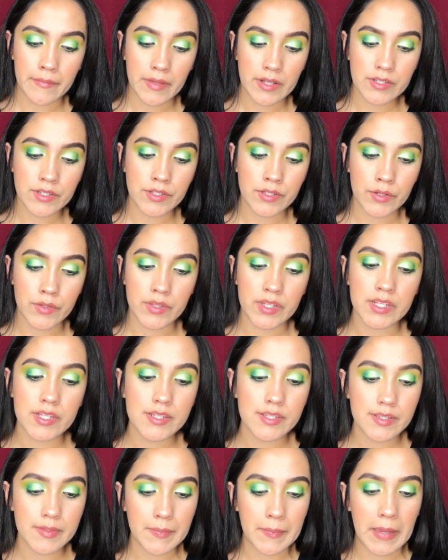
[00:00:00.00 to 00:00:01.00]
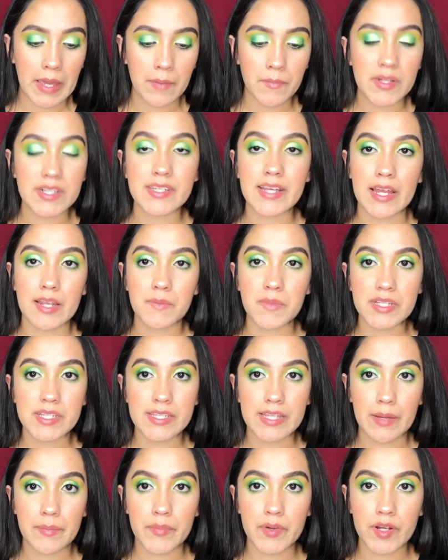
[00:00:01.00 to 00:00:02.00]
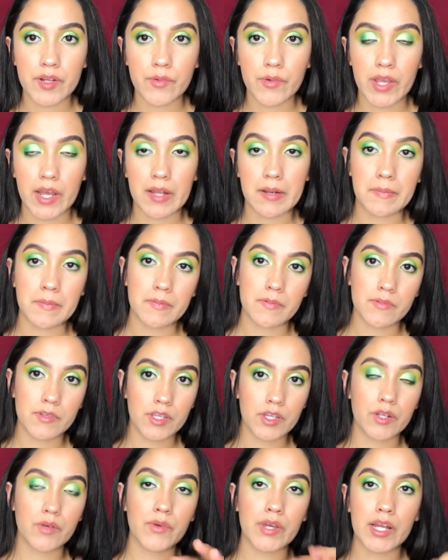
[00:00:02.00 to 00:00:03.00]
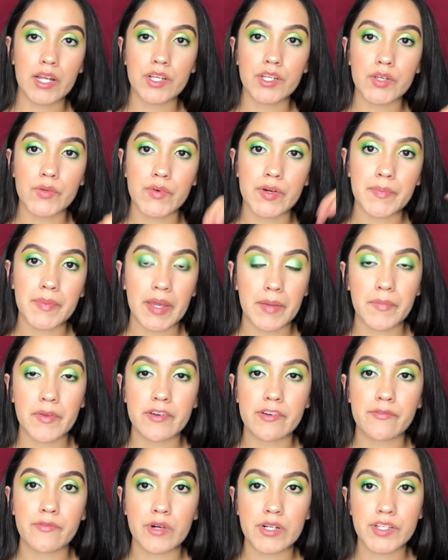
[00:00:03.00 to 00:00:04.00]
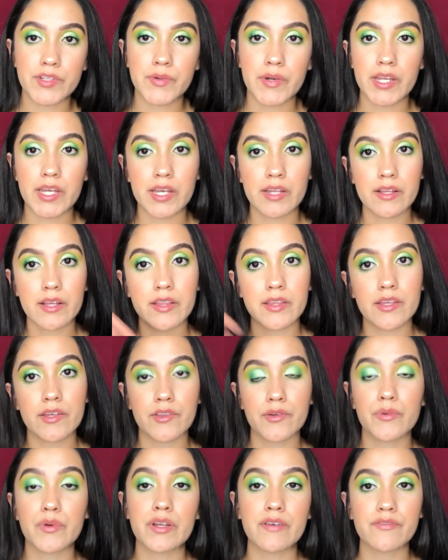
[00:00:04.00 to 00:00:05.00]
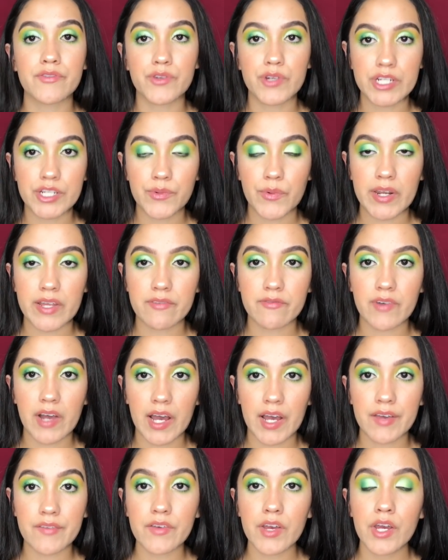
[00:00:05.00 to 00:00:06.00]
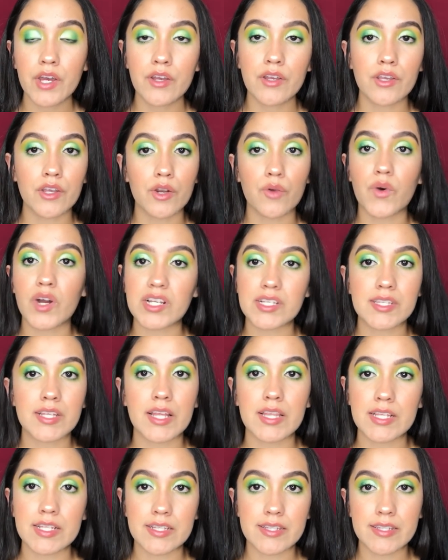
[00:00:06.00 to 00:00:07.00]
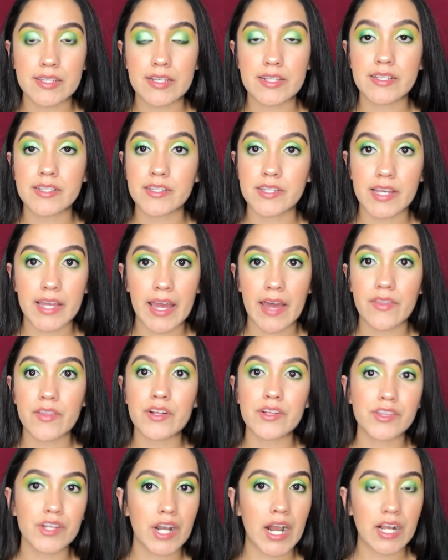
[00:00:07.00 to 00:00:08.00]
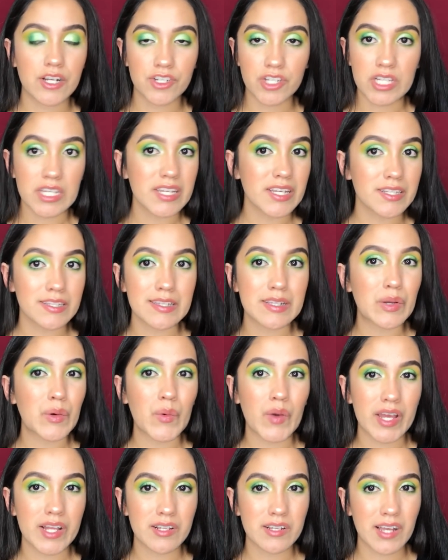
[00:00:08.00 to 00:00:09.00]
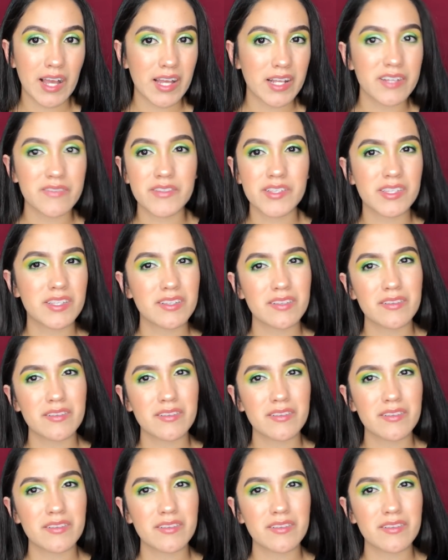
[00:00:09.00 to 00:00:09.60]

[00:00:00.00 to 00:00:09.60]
So these payments had to be separate. We had to, you know, we had to do one payment of $120 and then the other one of $325. You don't want to send these together. There actually isn't a way to kind of